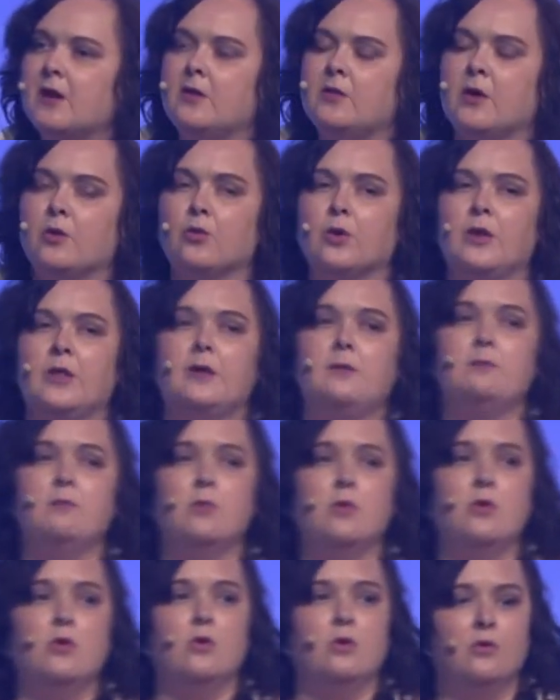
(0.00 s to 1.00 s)
that really
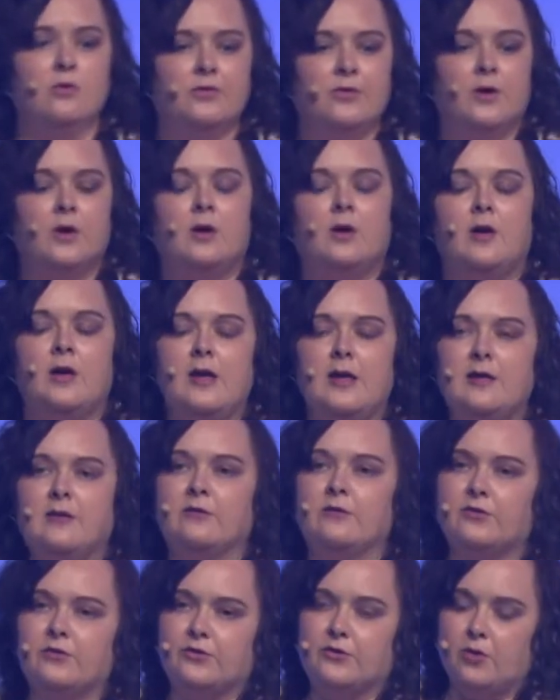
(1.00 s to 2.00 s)
move in
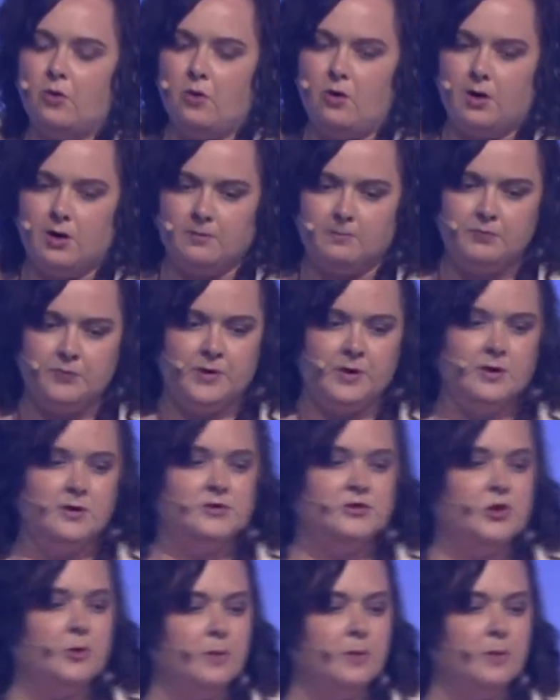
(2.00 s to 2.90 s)
store. So